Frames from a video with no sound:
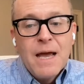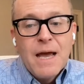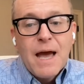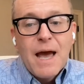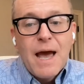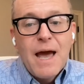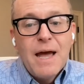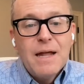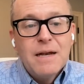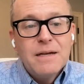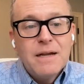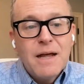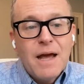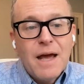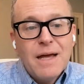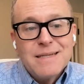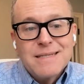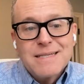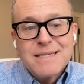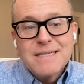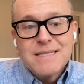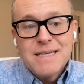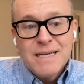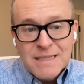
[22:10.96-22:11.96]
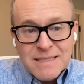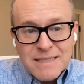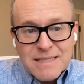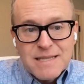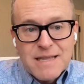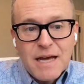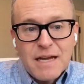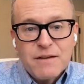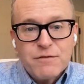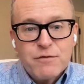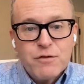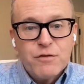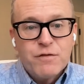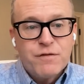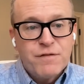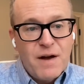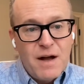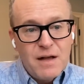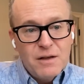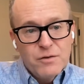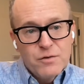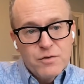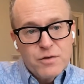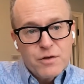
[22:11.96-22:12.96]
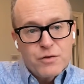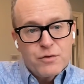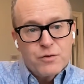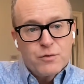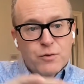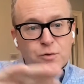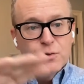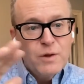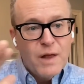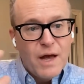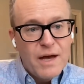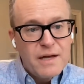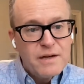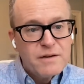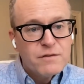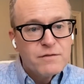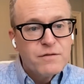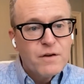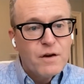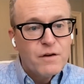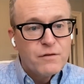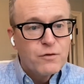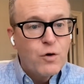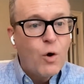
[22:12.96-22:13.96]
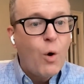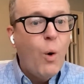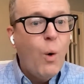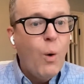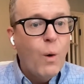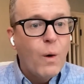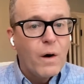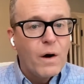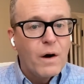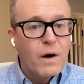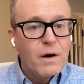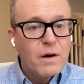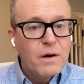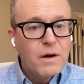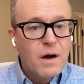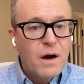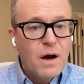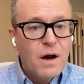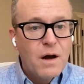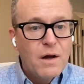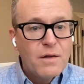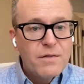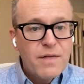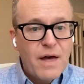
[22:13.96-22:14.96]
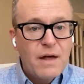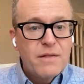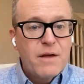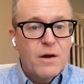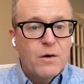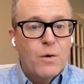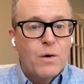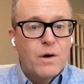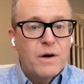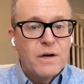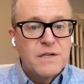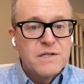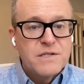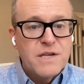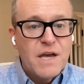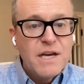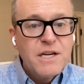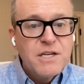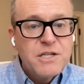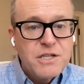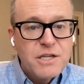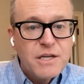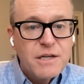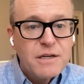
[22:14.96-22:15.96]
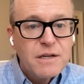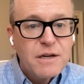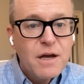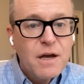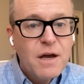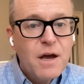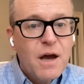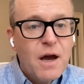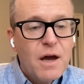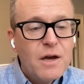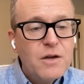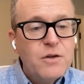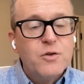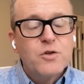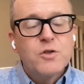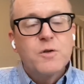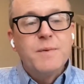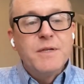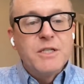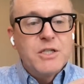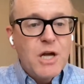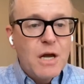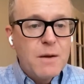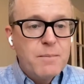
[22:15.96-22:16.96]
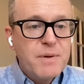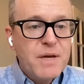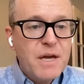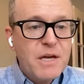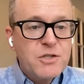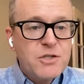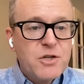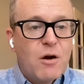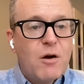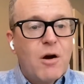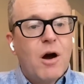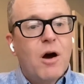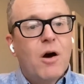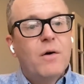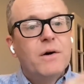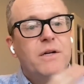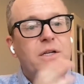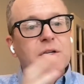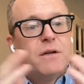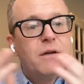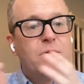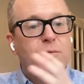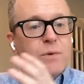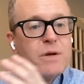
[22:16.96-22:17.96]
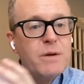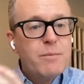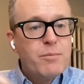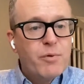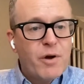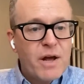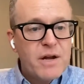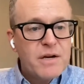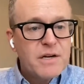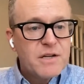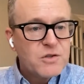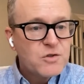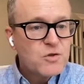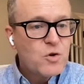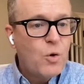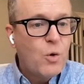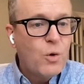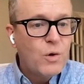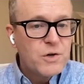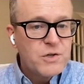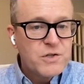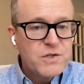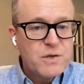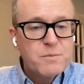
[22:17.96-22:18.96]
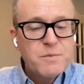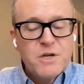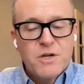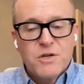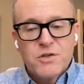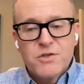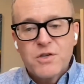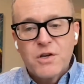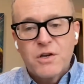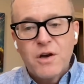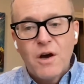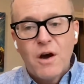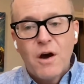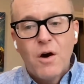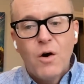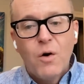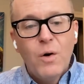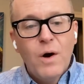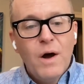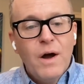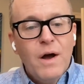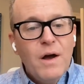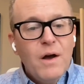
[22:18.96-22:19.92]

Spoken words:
And since then, if you follow the through line of CORE, that organization, it used to be JPHRO, it rebranded as CORE some years ago.